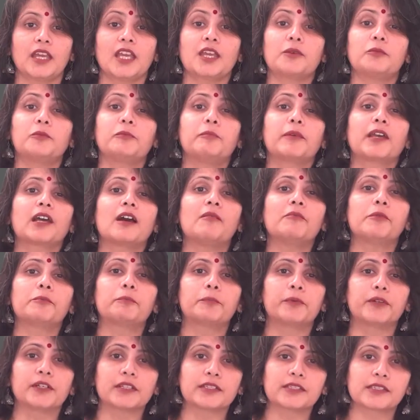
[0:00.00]
He will become a
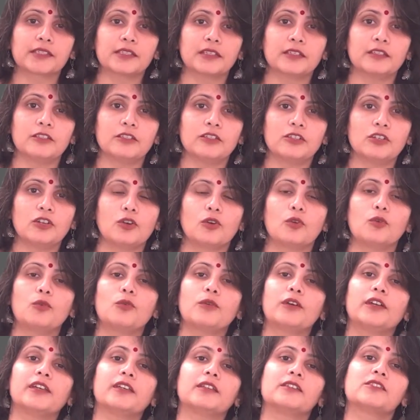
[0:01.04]
person
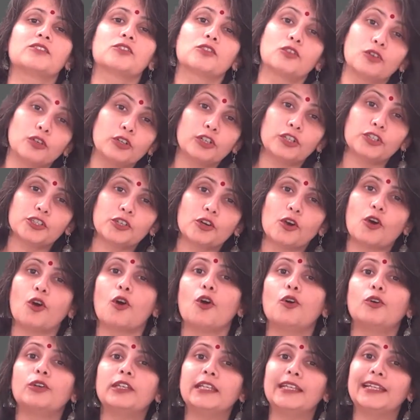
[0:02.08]
who is good
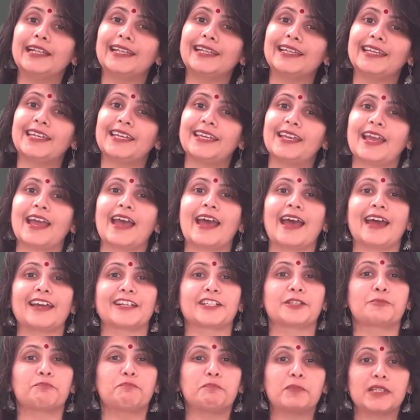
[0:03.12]
only
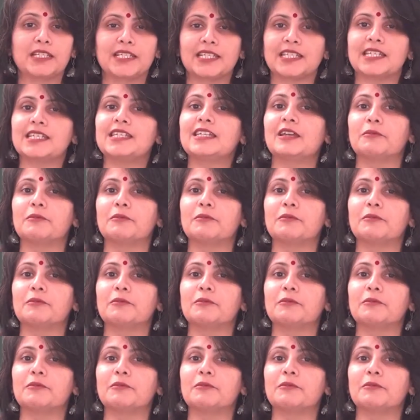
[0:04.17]
at pitying